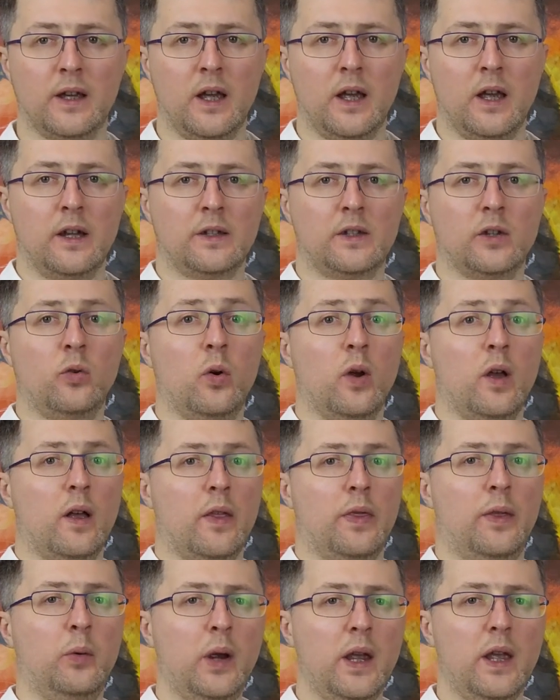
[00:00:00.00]
So
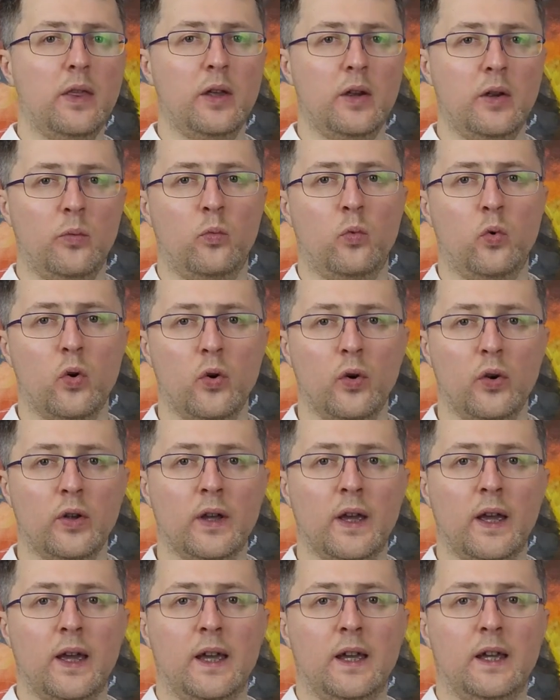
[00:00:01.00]
the way they
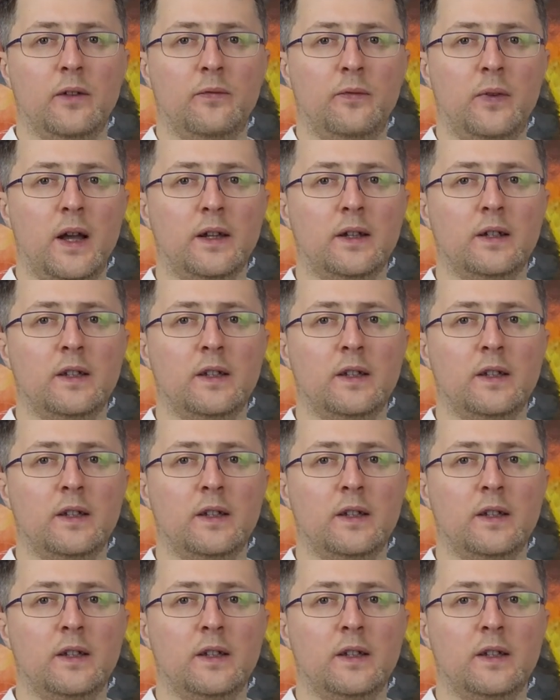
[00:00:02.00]
work, in fact,